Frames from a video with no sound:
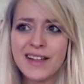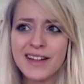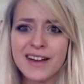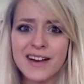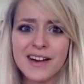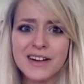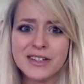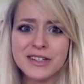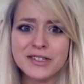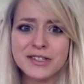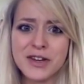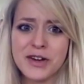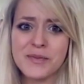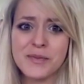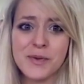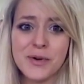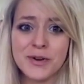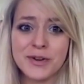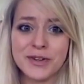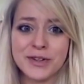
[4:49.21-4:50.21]
Like, I just don't
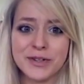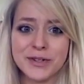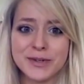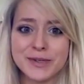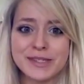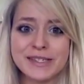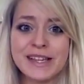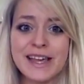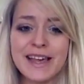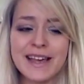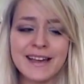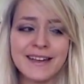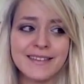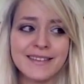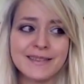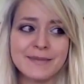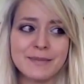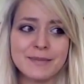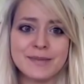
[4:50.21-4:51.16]
want you seeing